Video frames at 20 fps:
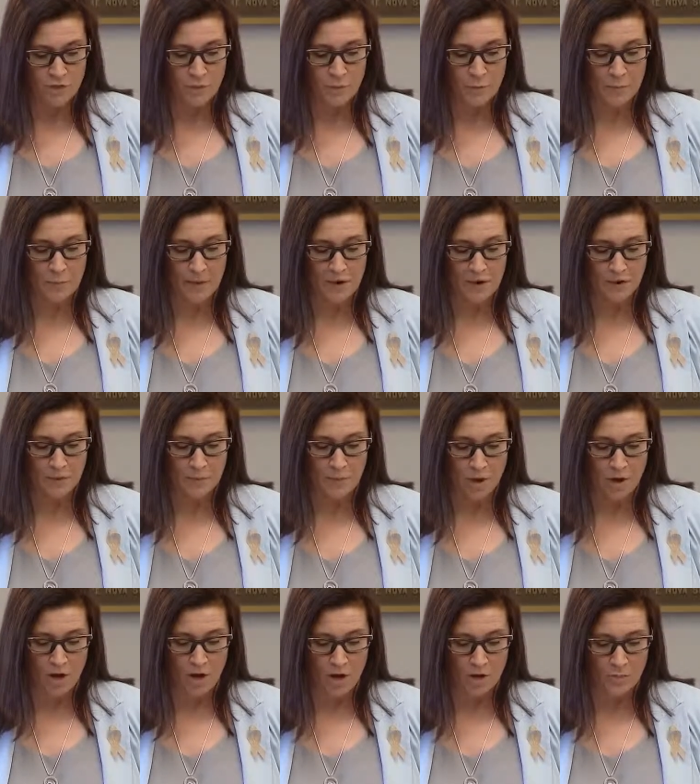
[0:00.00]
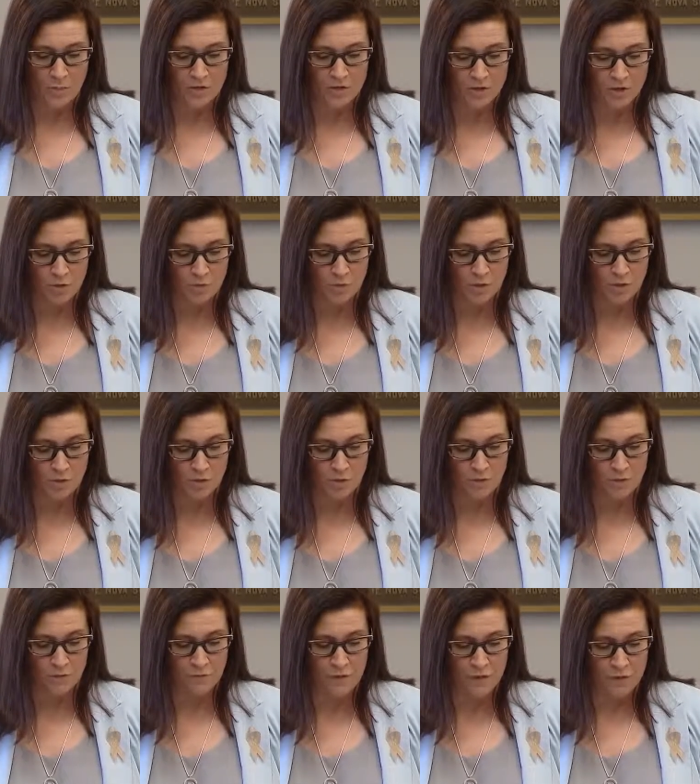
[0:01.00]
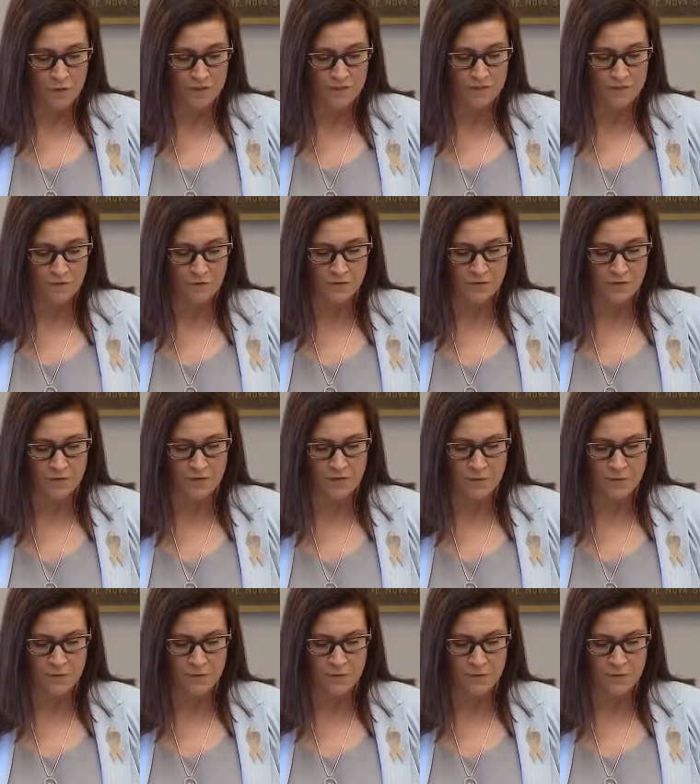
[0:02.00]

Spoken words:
to prepare the Bar Harbour terminal for the ferry service,